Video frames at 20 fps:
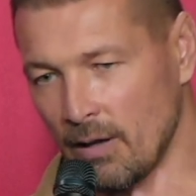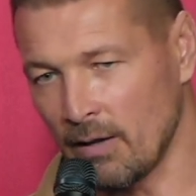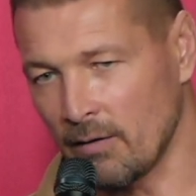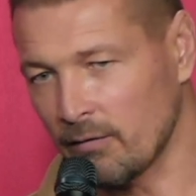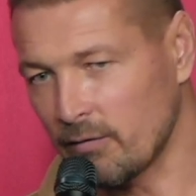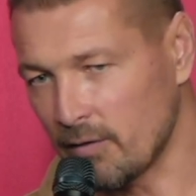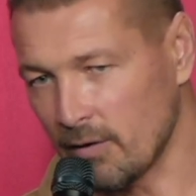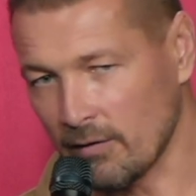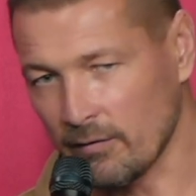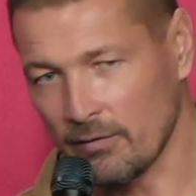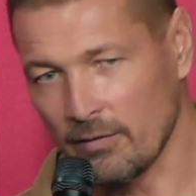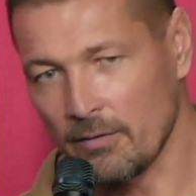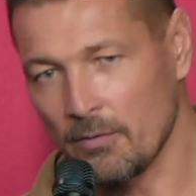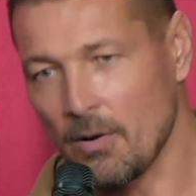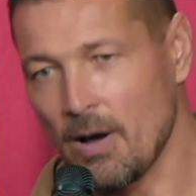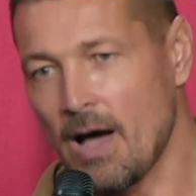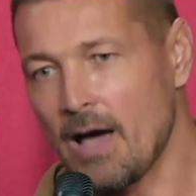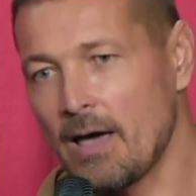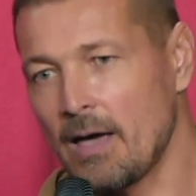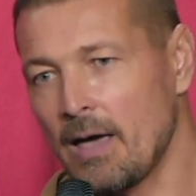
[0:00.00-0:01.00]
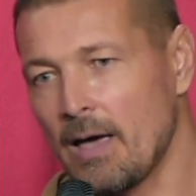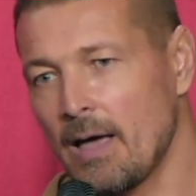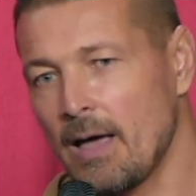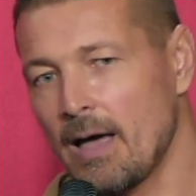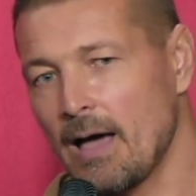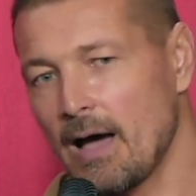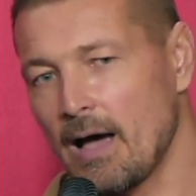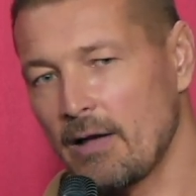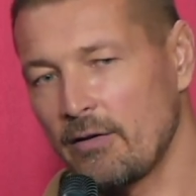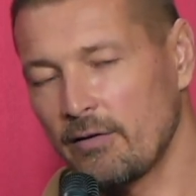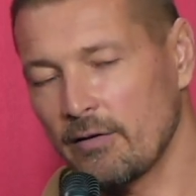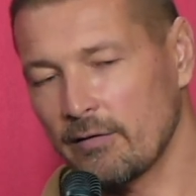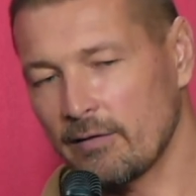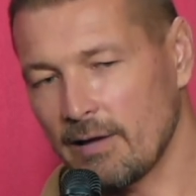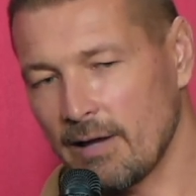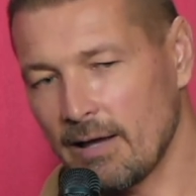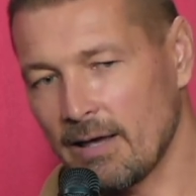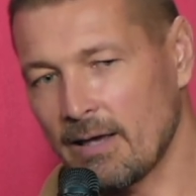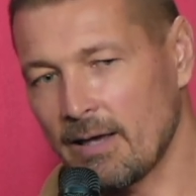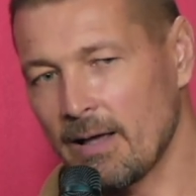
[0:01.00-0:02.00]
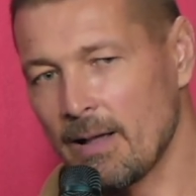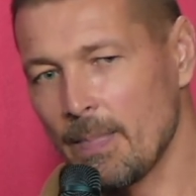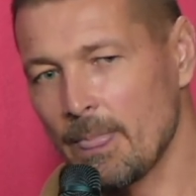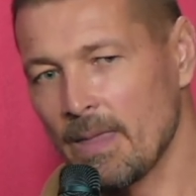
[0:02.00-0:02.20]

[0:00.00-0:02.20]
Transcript: instincts. You know, I I just like